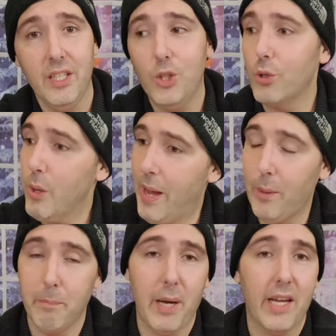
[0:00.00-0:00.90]
you'll go
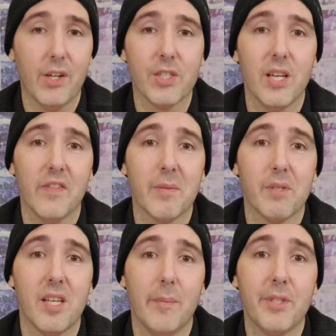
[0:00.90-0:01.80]
out and buy yourself some
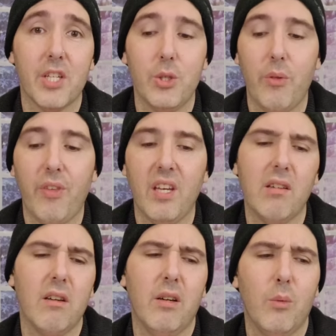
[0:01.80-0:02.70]
subs because you
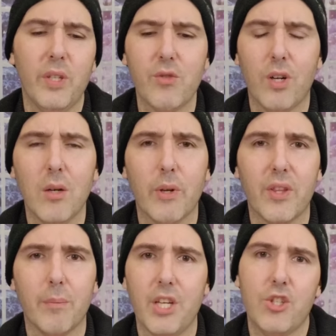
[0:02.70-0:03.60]
think, what's wrong with
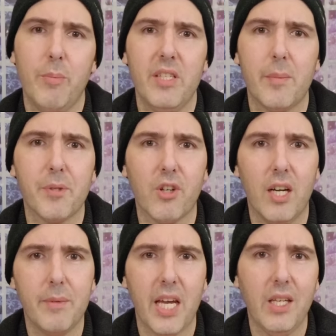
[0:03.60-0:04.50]
them? They should be
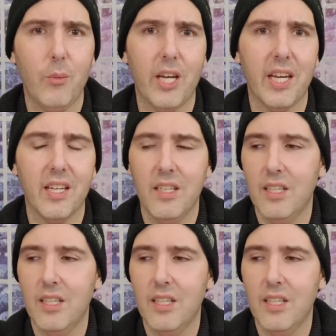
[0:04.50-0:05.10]
subscribed anyway.